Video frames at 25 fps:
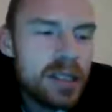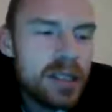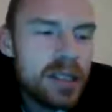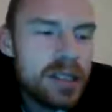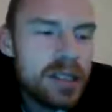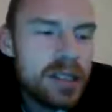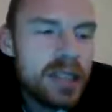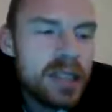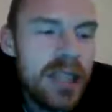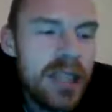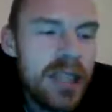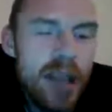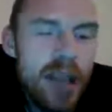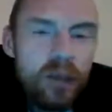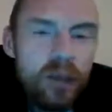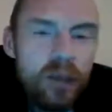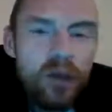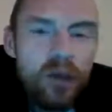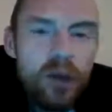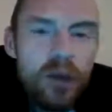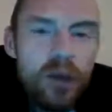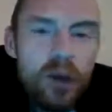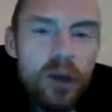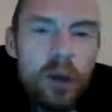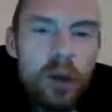to get
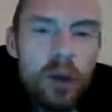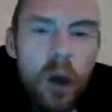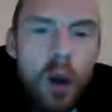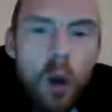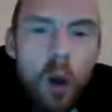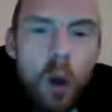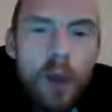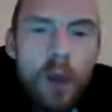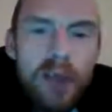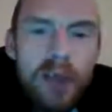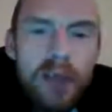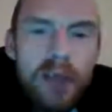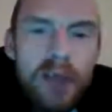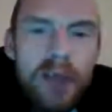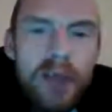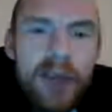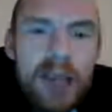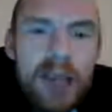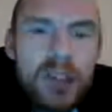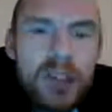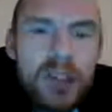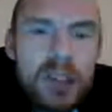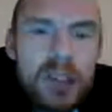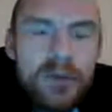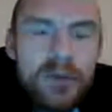through or over the
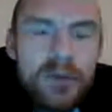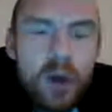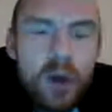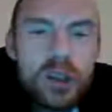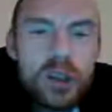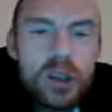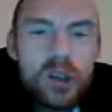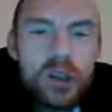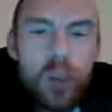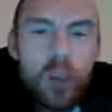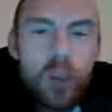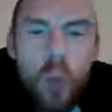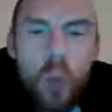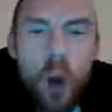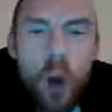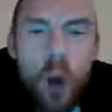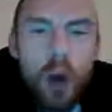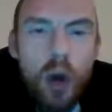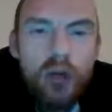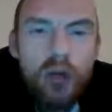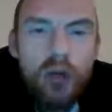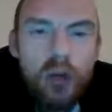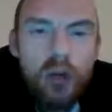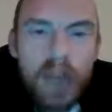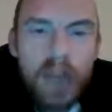fence, you've got to walk
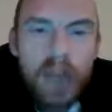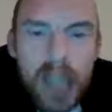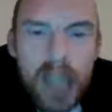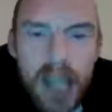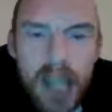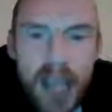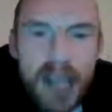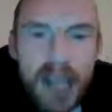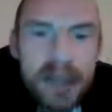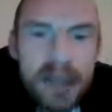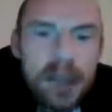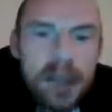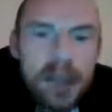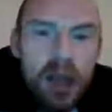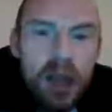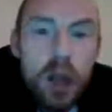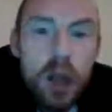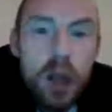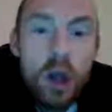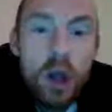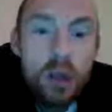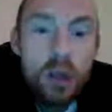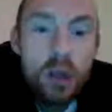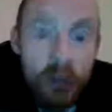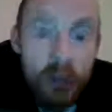through the gate.
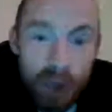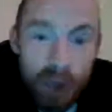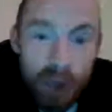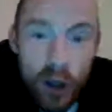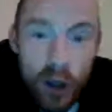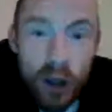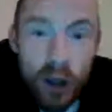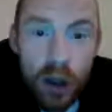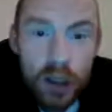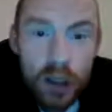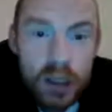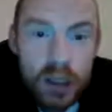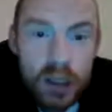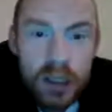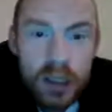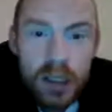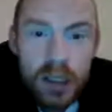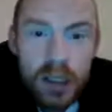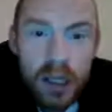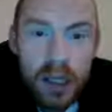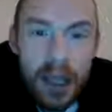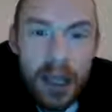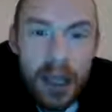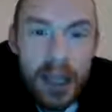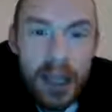So first,
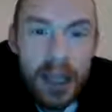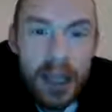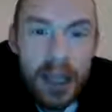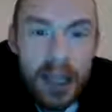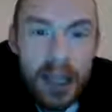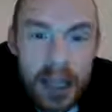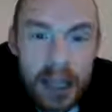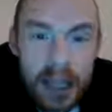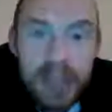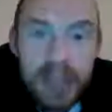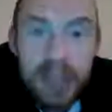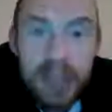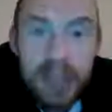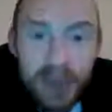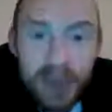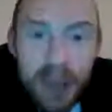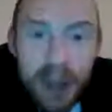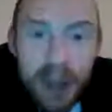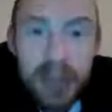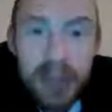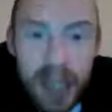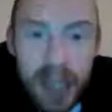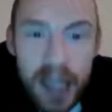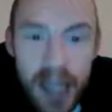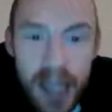you need to find
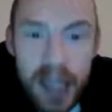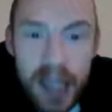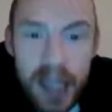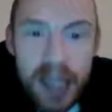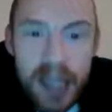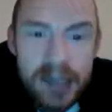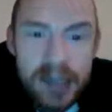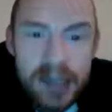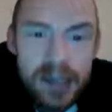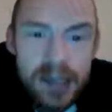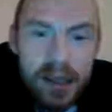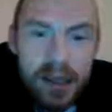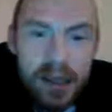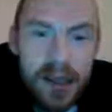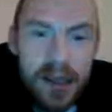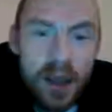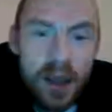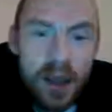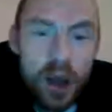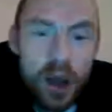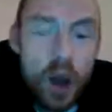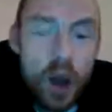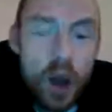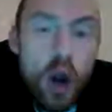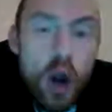the gate.
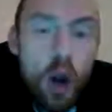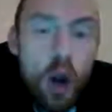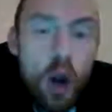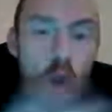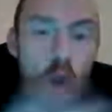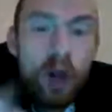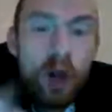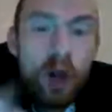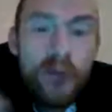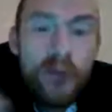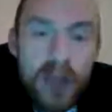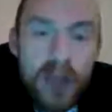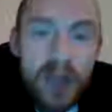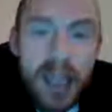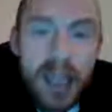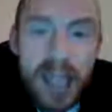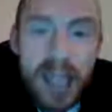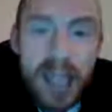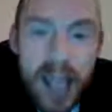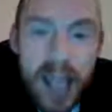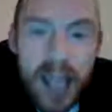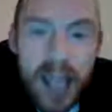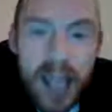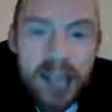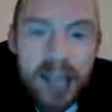Look for the
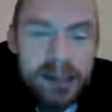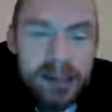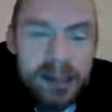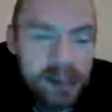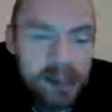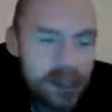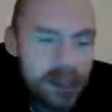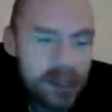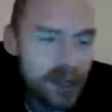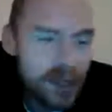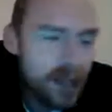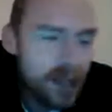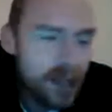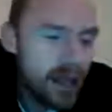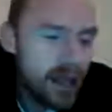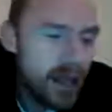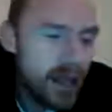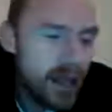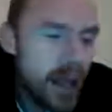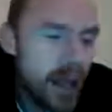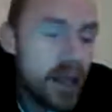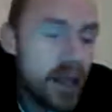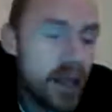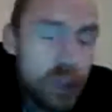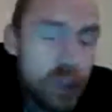gate.
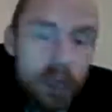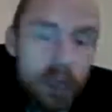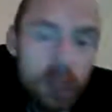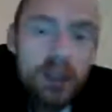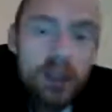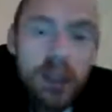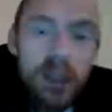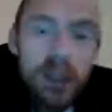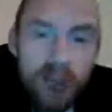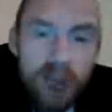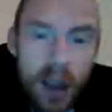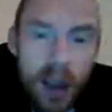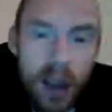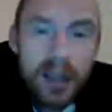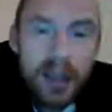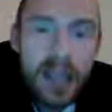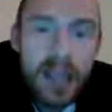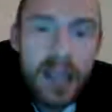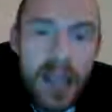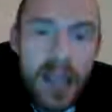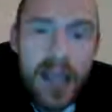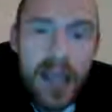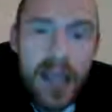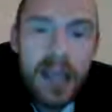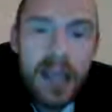As soon as you find the
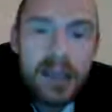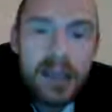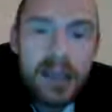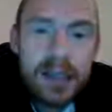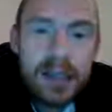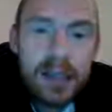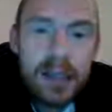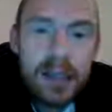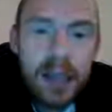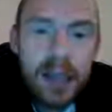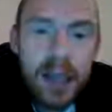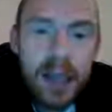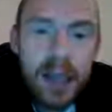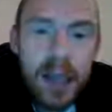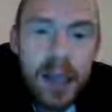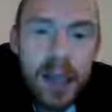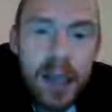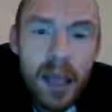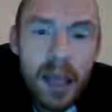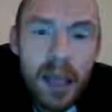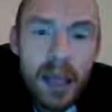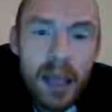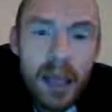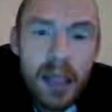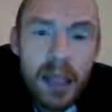gate,
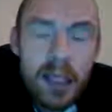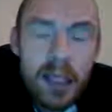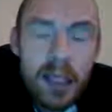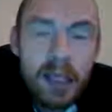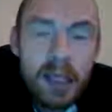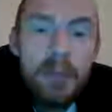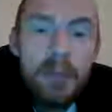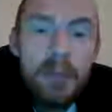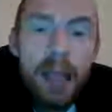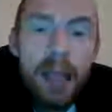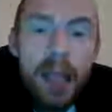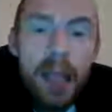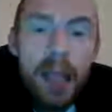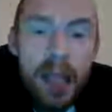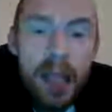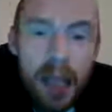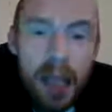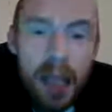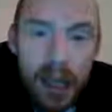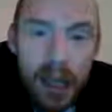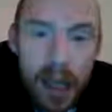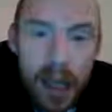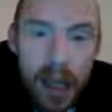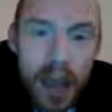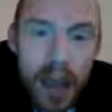you may
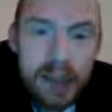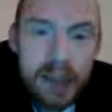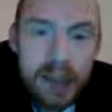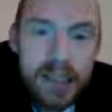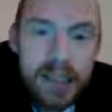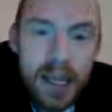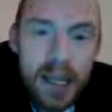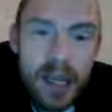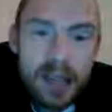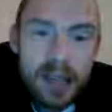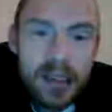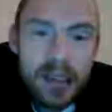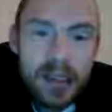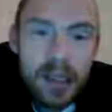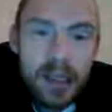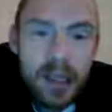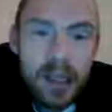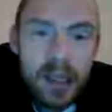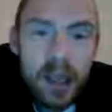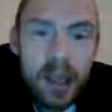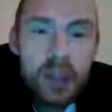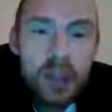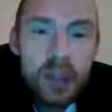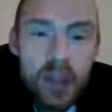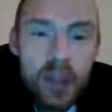gain access
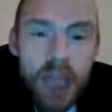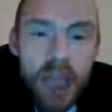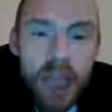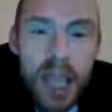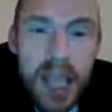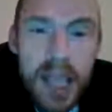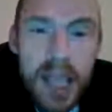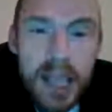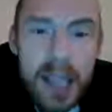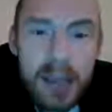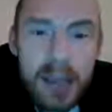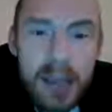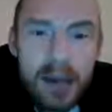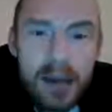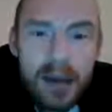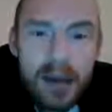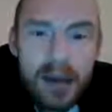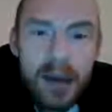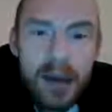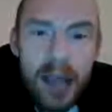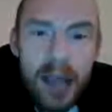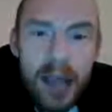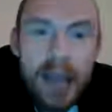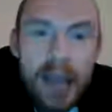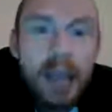to the key.
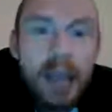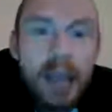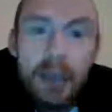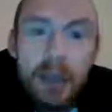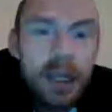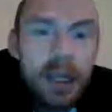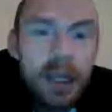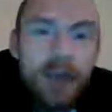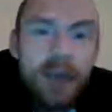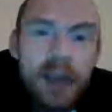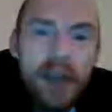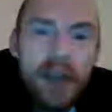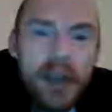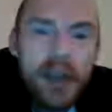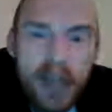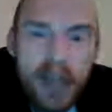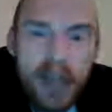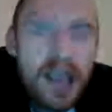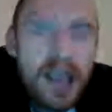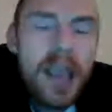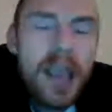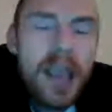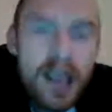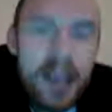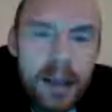And then when you find the
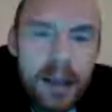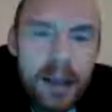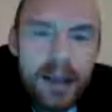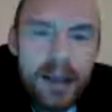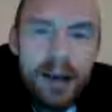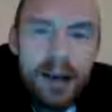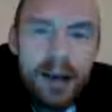key,